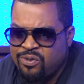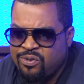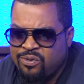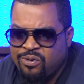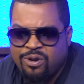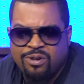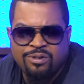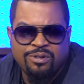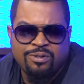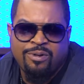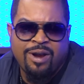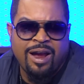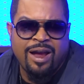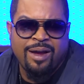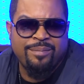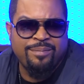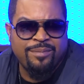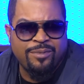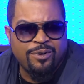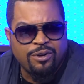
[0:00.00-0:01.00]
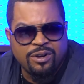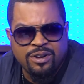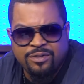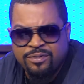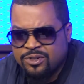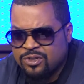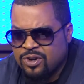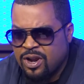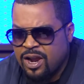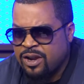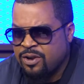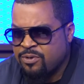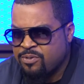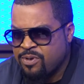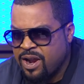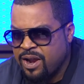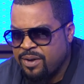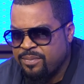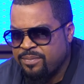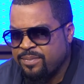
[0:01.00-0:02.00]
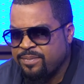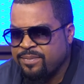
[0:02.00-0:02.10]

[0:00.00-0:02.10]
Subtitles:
wrote a rap or even tried a rap.